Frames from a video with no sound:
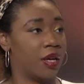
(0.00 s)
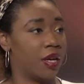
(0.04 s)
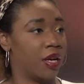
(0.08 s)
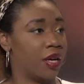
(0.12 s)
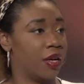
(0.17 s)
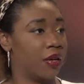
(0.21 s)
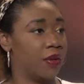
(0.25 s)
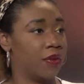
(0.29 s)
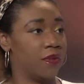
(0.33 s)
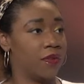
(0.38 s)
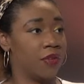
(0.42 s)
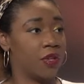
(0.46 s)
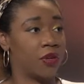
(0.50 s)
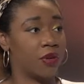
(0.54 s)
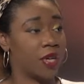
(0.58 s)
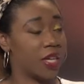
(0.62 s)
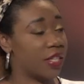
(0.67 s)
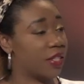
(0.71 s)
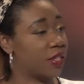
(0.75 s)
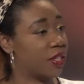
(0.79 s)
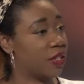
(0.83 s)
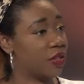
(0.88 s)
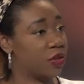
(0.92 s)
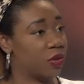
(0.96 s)
of a
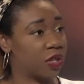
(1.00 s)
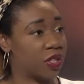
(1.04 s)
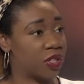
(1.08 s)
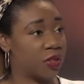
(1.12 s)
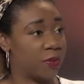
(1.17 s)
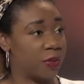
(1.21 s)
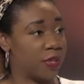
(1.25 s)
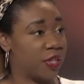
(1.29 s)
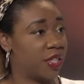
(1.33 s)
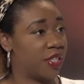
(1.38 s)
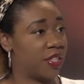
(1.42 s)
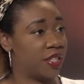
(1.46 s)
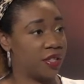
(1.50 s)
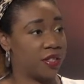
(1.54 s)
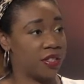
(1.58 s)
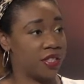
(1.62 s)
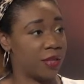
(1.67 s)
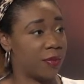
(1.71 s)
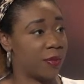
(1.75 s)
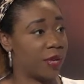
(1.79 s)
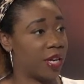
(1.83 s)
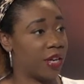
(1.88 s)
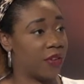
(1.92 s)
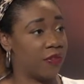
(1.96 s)
crisis or experiencing
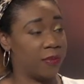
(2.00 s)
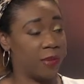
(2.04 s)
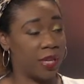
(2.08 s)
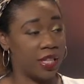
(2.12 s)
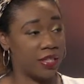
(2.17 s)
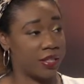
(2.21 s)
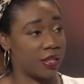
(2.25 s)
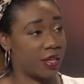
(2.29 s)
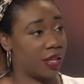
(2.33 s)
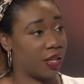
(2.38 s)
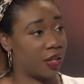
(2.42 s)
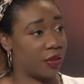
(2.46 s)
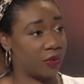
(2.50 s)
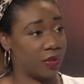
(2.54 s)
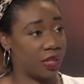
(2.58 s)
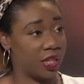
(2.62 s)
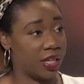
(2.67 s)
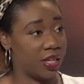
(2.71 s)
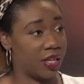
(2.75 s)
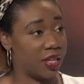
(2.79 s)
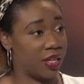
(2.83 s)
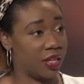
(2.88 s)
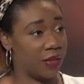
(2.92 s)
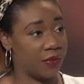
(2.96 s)
some kind of mental health
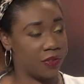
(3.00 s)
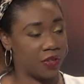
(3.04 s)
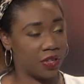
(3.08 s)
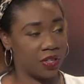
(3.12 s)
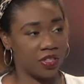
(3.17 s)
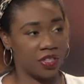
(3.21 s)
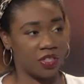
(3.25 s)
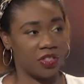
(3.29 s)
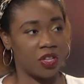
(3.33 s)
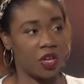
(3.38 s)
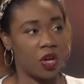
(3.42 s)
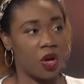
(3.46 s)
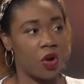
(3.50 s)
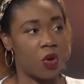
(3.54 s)
related difficulties,